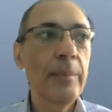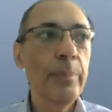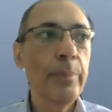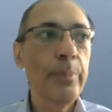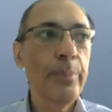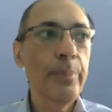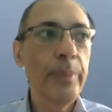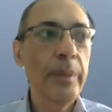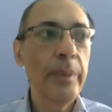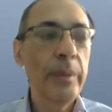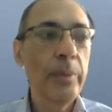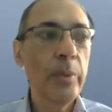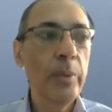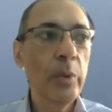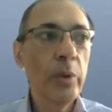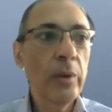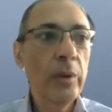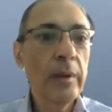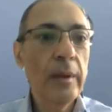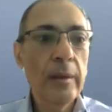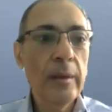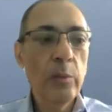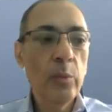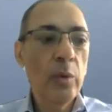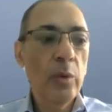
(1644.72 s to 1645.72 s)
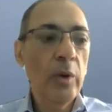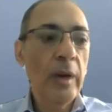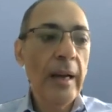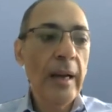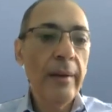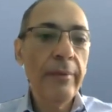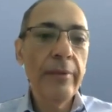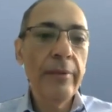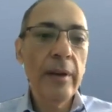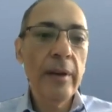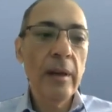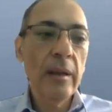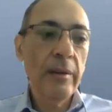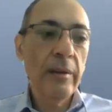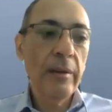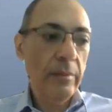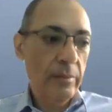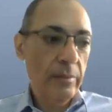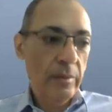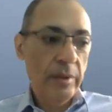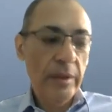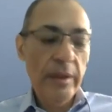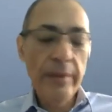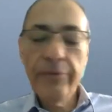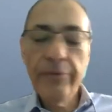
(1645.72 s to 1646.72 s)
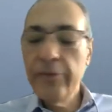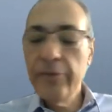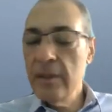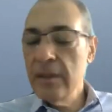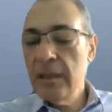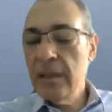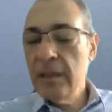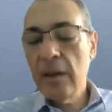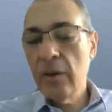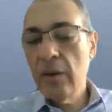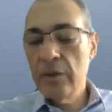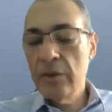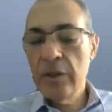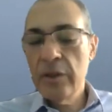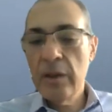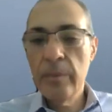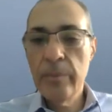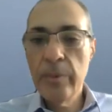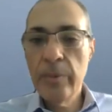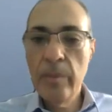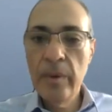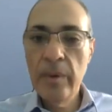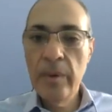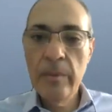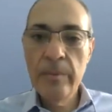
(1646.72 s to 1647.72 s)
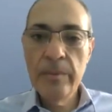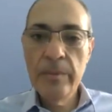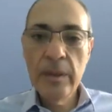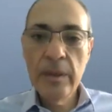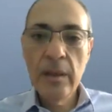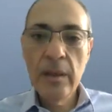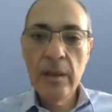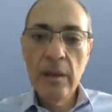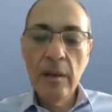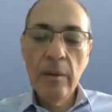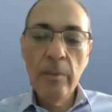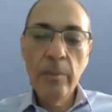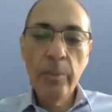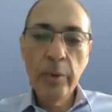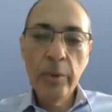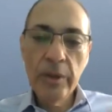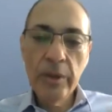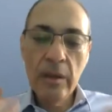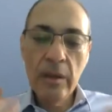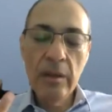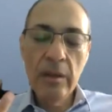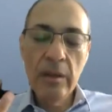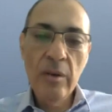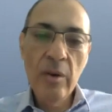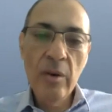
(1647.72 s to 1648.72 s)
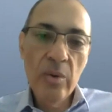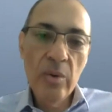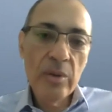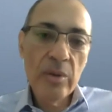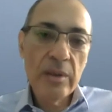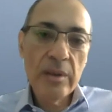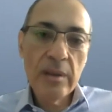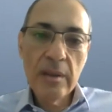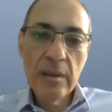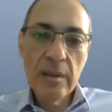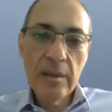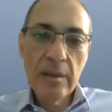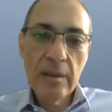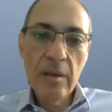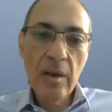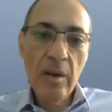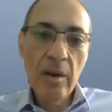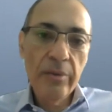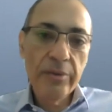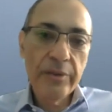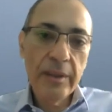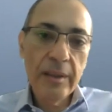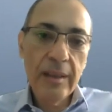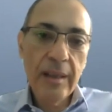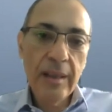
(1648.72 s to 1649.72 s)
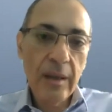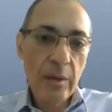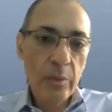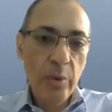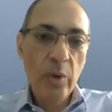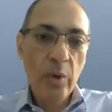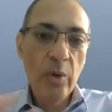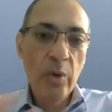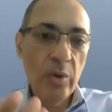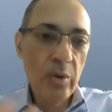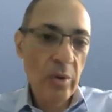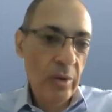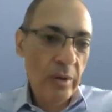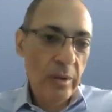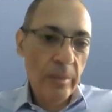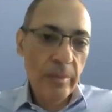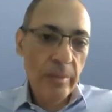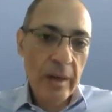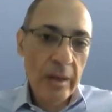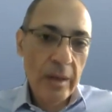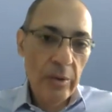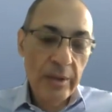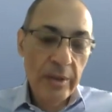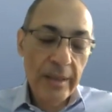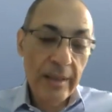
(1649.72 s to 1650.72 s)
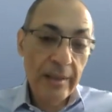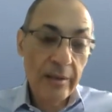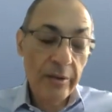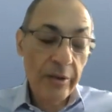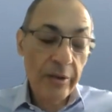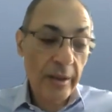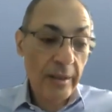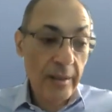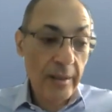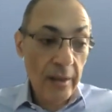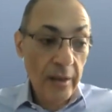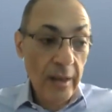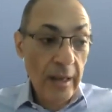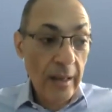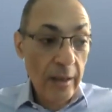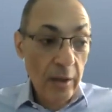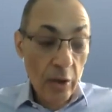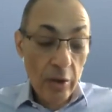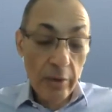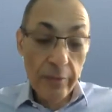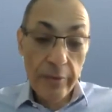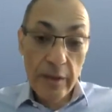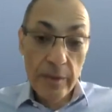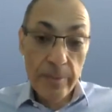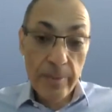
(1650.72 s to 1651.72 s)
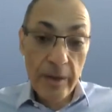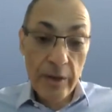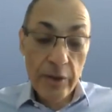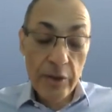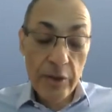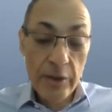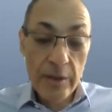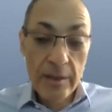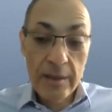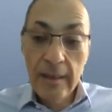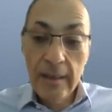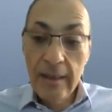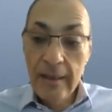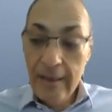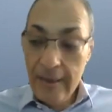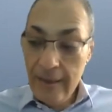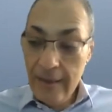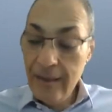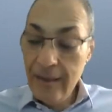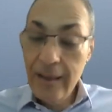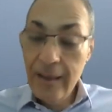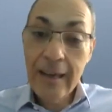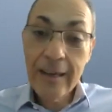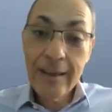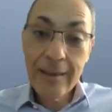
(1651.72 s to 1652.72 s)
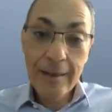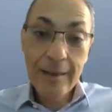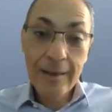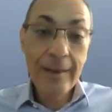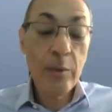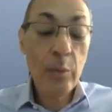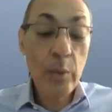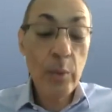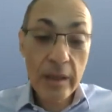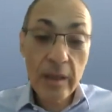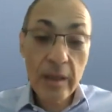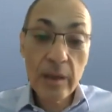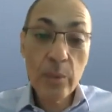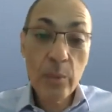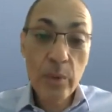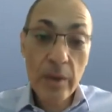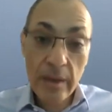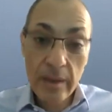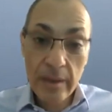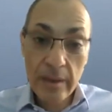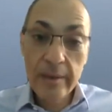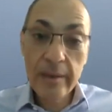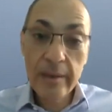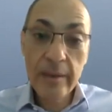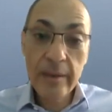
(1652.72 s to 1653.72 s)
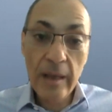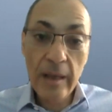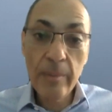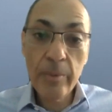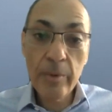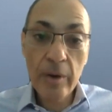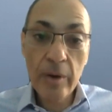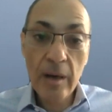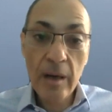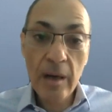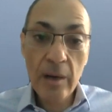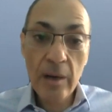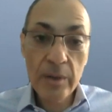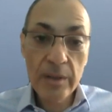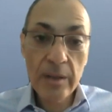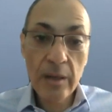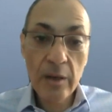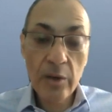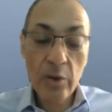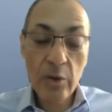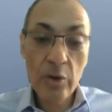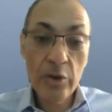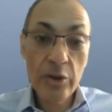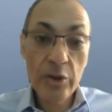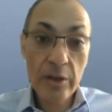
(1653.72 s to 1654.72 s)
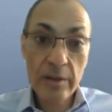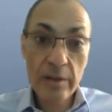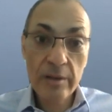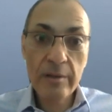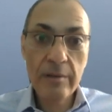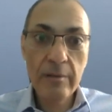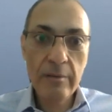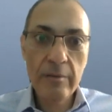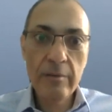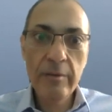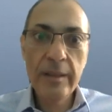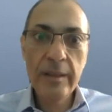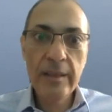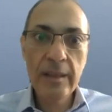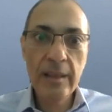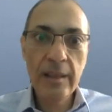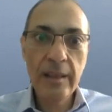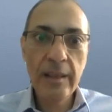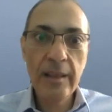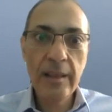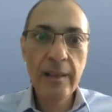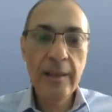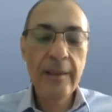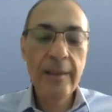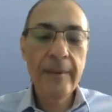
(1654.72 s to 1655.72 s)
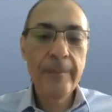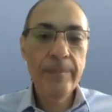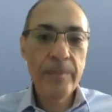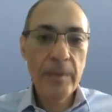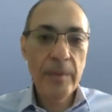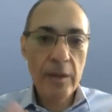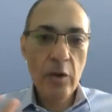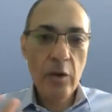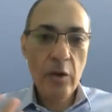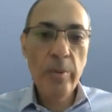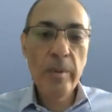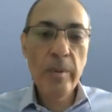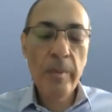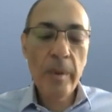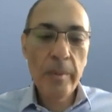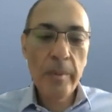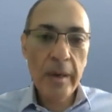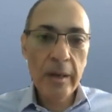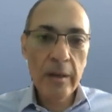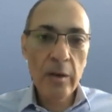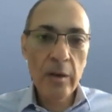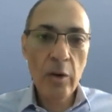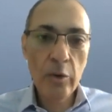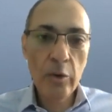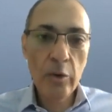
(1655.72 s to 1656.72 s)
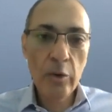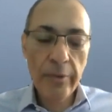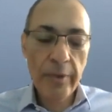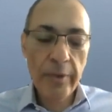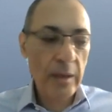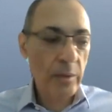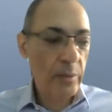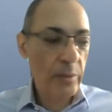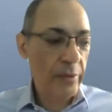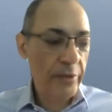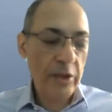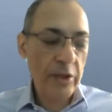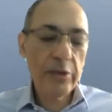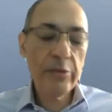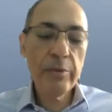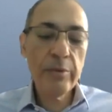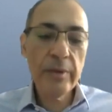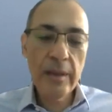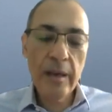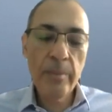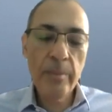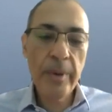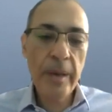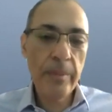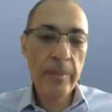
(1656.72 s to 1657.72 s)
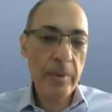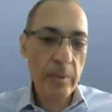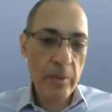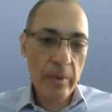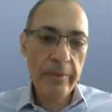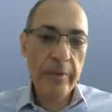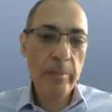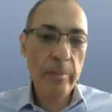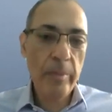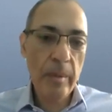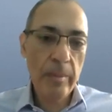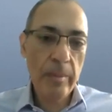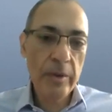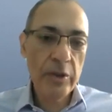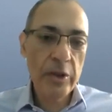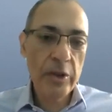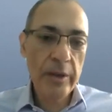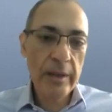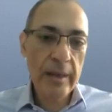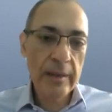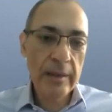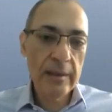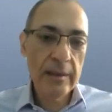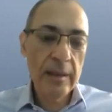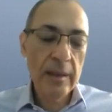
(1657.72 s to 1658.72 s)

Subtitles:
people will have different psychological problems, put it in the nose, often, like we all call them rhinocentric. So a lot of these patients, like working with Deborah, our psychologist, recently, opened my mind a lot of things. We've just written a paper, we haven't published it yet,